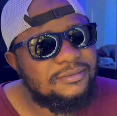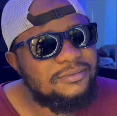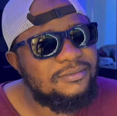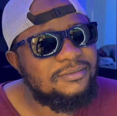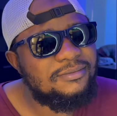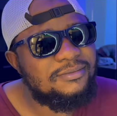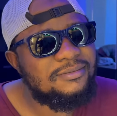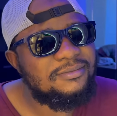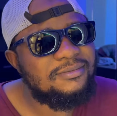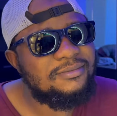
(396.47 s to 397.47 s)

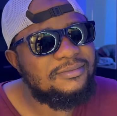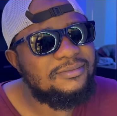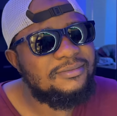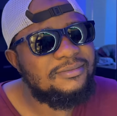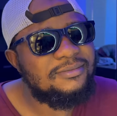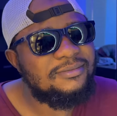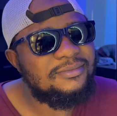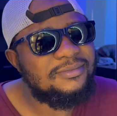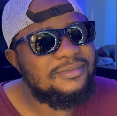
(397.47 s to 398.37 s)
Nothing is said.